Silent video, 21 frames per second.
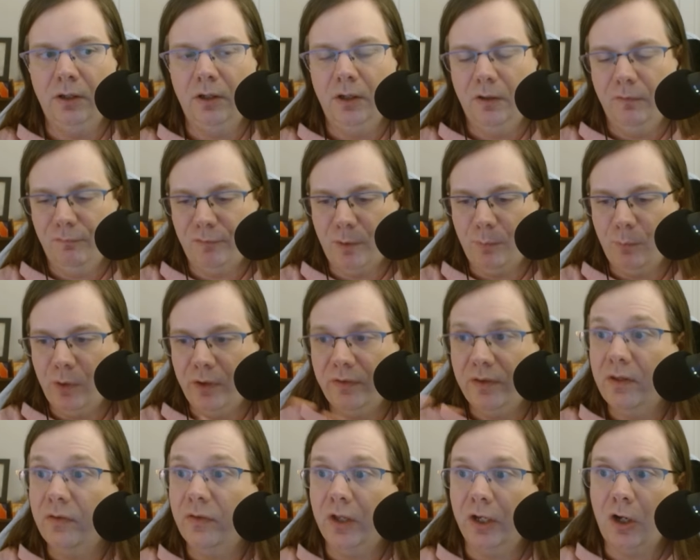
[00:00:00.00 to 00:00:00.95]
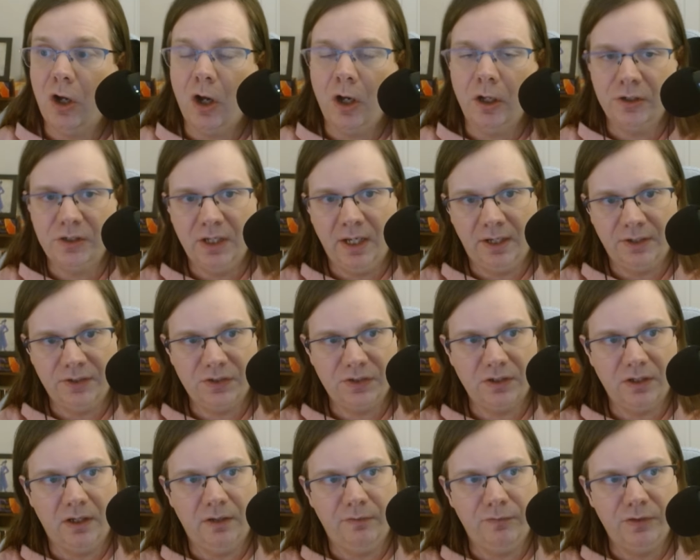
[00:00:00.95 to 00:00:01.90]
from within the context
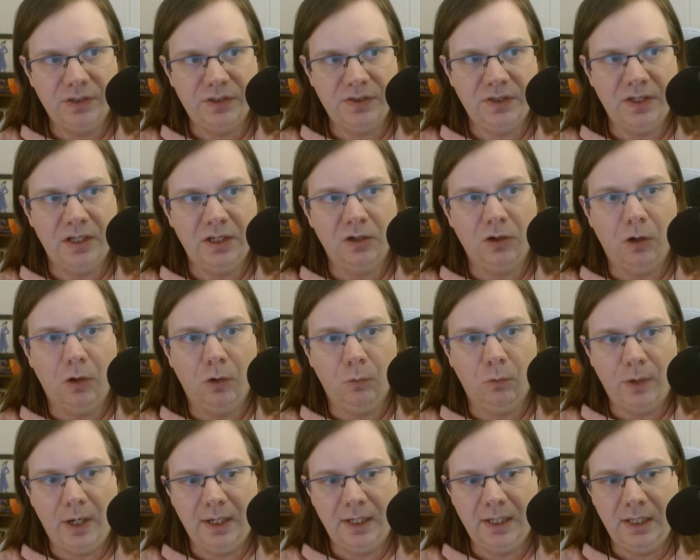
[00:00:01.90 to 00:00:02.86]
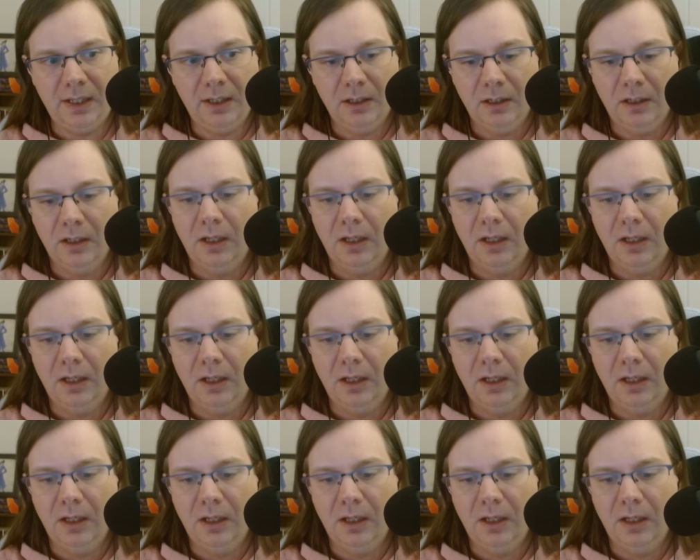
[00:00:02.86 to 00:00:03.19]
of the scene already,